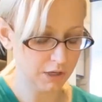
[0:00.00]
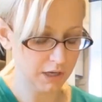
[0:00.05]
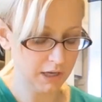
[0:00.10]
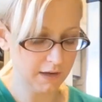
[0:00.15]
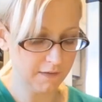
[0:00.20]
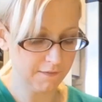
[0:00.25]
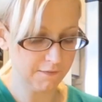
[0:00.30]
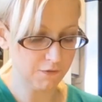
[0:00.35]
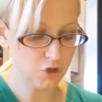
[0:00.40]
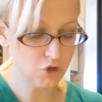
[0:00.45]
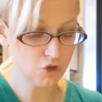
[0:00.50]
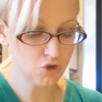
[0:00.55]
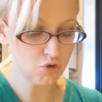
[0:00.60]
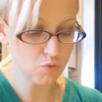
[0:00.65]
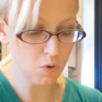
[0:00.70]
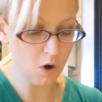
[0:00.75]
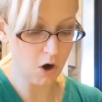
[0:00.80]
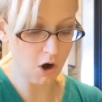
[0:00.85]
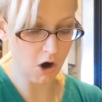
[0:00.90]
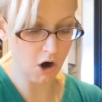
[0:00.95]
If
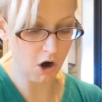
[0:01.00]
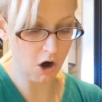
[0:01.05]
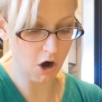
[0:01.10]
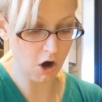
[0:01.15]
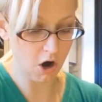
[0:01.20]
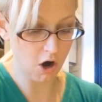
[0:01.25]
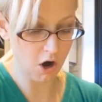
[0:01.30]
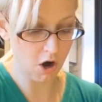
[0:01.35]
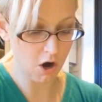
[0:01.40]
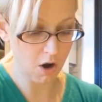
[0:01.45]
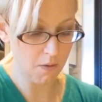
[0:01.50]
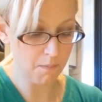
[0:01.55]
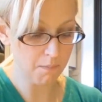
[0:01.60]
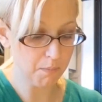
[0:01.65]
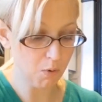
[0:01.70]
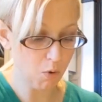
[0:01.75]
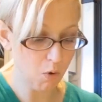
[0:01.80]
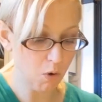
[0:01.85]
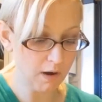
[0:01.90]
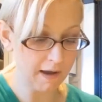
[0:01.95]
you are a
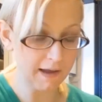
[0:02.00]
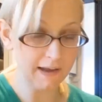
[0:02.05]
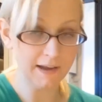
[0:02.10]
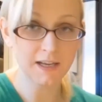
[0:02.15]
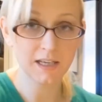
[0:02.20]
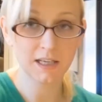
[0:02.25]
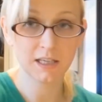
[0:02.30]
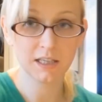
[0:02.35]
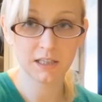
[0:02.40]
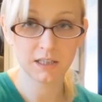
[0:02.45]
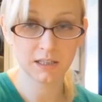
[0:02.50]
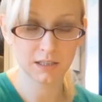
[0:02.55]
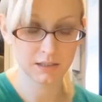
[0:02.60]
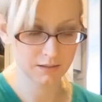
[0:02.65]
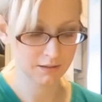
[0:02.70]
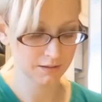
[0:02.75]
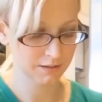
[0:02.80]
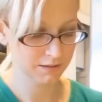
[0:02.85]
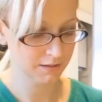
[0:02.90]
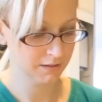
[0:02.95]
boy,
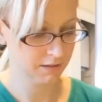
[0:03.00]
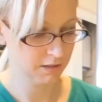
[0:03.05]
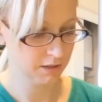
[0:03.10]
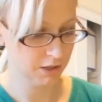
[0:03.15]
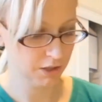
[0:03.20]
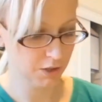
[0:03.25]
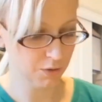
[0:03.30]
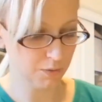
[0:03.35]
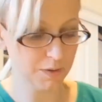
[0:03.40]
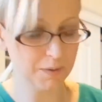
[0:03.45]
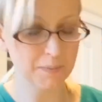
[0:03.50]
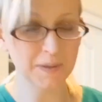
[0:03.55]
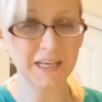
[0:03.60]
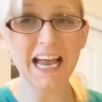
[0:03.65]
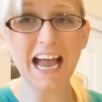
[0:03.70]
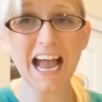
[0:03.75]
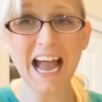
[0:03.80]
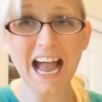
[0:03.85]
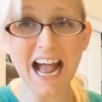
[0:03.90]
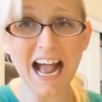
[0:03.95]
you want to
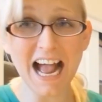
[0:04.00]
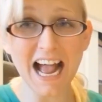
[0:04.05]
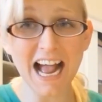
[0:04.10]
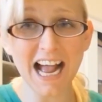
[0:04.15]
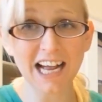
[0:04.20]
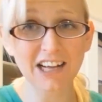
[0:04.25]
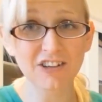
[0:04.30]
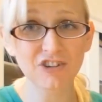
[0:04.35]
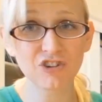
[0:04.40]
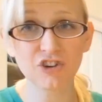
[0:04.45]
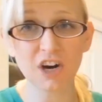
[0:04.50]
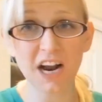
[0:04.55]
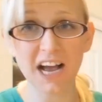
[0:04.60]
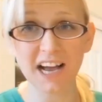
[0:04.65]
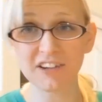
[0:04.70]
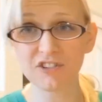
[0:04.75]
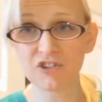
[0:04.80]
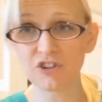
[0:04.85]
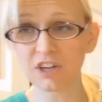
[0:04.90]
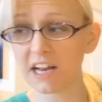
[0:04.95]
be
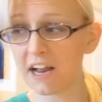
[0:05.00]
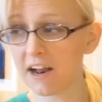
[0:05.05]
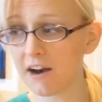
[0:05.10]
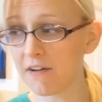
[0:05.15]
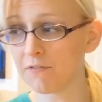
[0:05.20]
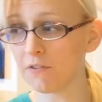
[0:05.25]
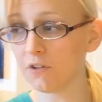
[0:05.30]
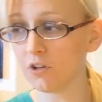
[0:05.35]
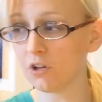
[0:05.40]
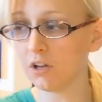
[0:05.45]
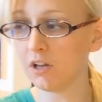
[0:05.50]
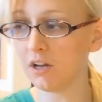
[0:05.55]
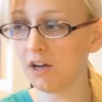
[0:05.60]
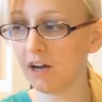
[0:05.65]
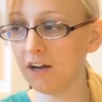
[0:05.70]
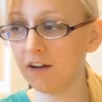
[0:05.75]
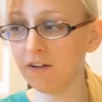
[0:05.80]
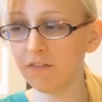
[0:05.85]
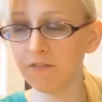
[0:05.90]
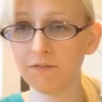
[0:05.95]
extra careful
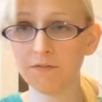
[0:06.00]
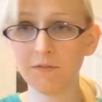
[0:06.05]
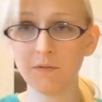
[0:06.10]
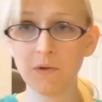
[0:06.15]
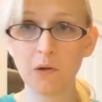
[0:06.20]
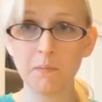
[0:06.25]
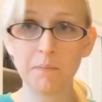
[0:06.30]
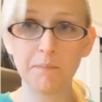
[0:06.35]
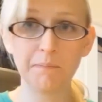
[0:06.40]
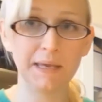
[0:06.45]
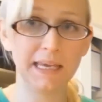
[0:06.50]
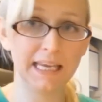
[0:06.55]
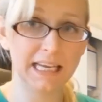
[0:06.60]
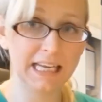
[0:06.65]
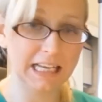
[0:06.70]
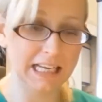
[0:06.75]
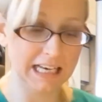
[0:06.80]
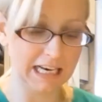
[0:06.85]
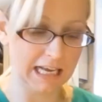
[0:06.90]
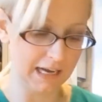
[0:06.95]
of
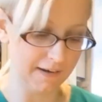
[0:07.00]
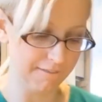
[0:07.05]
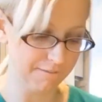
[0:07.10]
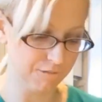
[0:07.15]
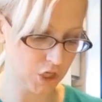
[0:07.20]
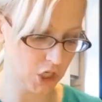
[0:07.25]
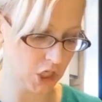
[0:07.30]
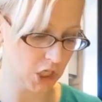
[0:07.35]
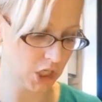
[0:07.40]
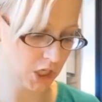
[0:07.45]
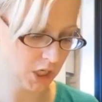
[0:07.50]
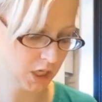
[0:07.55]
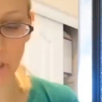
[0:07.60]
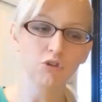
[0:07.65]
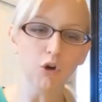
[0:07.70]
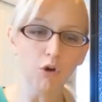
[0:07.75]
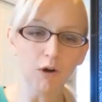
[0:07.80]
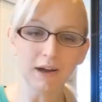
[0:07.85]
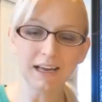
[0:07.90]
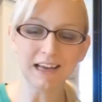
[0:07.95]
peeing after.
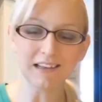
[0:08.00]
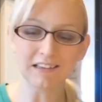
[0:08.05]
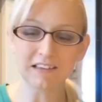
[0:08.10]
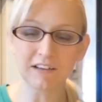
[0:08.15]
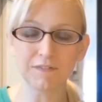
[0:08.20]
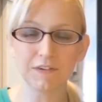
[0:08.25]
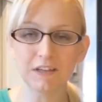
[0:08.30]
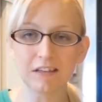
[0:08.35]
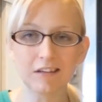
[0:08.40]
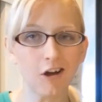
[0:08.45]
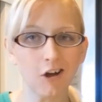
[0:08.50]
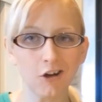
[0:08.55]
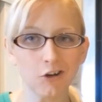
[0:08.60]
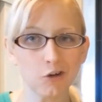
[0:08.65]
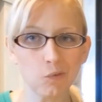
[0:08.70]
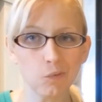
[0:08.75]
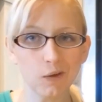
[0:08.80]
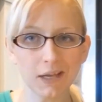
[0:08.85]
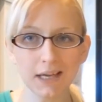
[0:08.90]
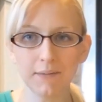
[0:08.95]
So I guess if it's on
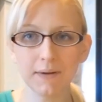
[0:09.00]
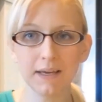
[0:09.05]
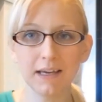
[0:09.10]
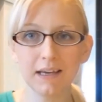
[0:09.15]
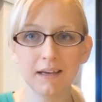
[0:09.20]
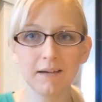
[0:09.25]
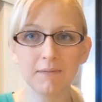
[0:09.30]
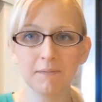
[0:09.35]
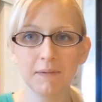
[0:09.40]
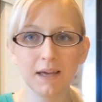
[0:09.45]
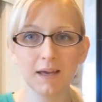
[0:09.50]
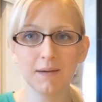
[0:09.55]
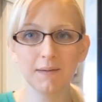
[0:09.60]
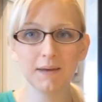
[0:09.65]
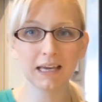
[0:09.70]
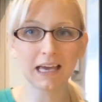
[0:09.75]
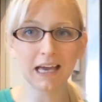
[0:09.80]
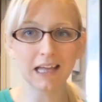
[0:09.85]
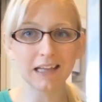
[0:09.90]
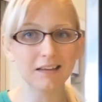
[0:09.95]
your wee-wee,
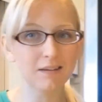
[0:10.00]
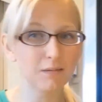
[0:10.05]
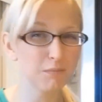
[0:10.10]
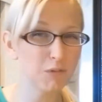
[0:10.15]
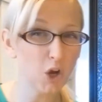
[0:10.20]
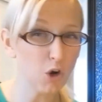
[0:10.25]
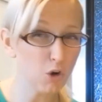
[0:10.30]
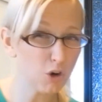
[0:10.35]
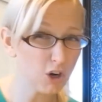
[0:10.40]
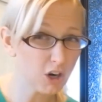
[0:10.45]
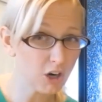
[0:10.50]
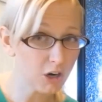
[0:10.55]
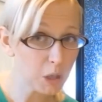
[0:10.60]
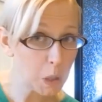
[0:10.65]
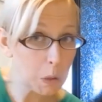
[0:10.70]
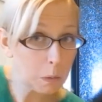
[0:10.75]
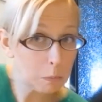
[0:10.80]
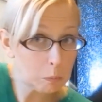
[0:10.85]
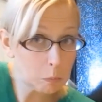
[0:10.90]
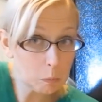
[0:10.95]
maybe get some yogurt.